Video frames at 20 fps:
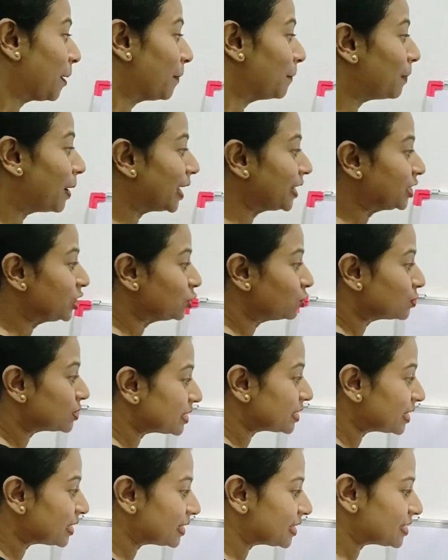By
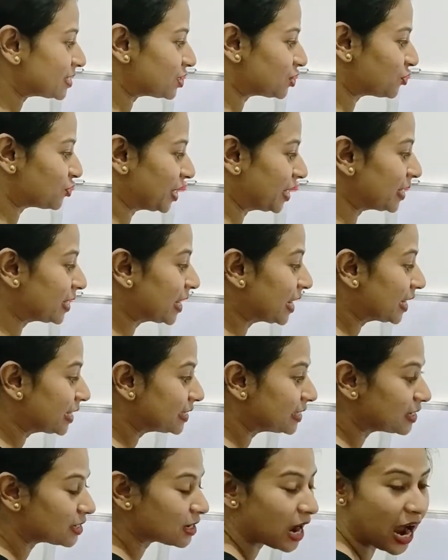using this writ,
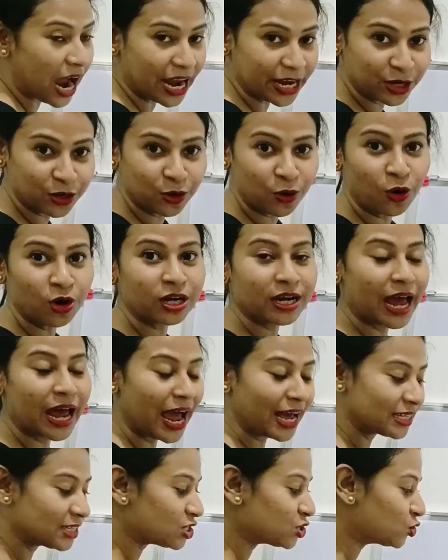the High Court
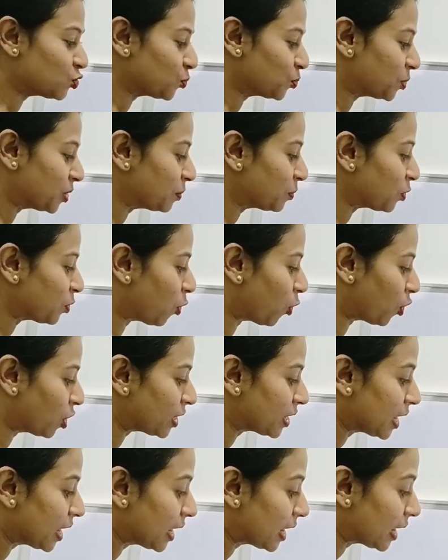and the Supreme
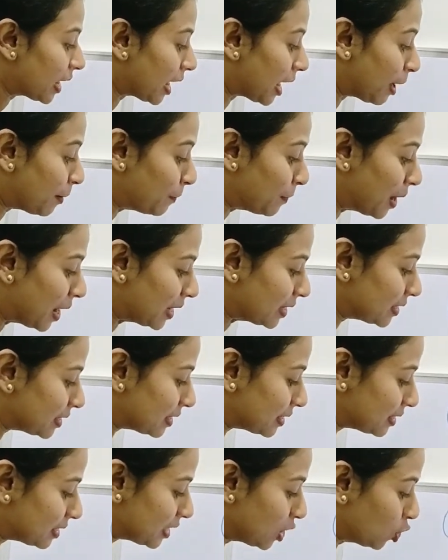Court
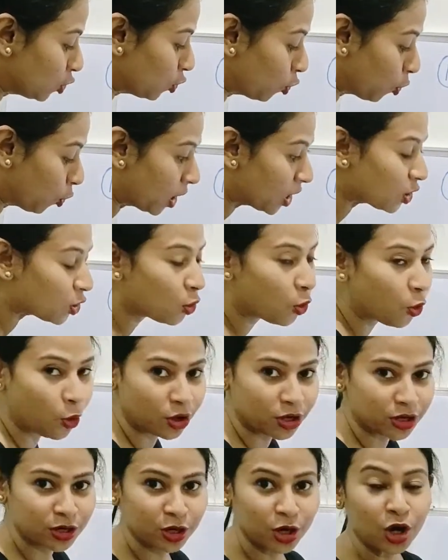command the lower
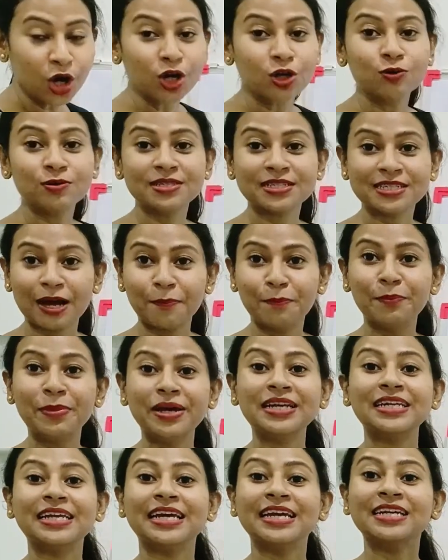court to
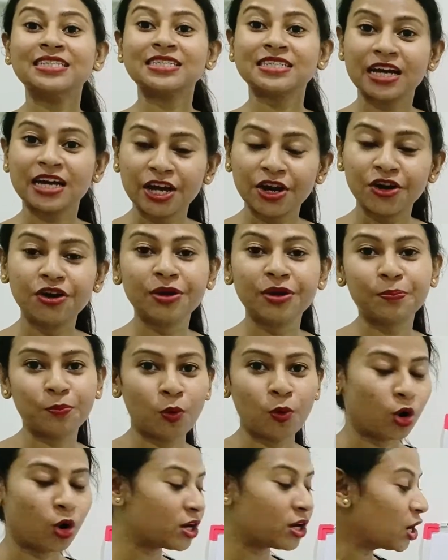submit its
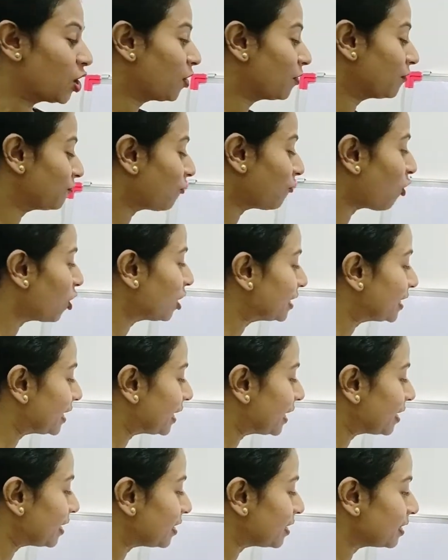report for
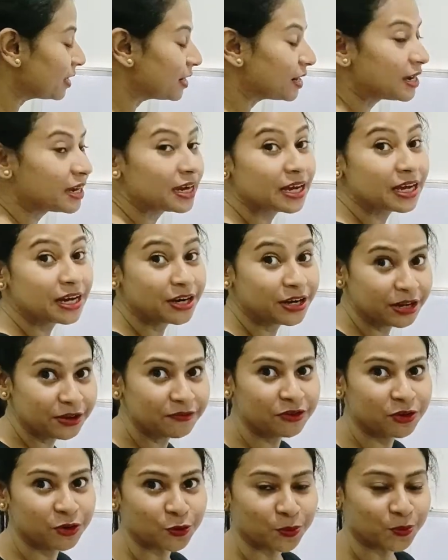their
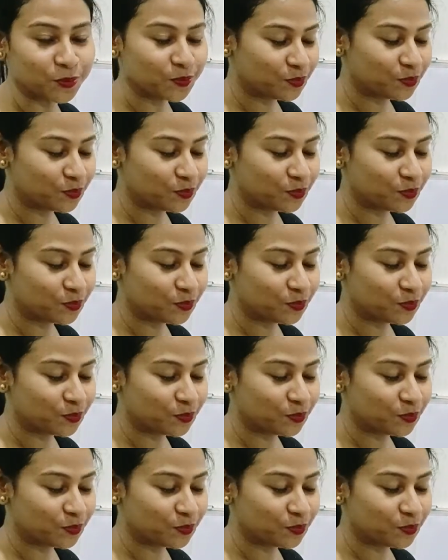review.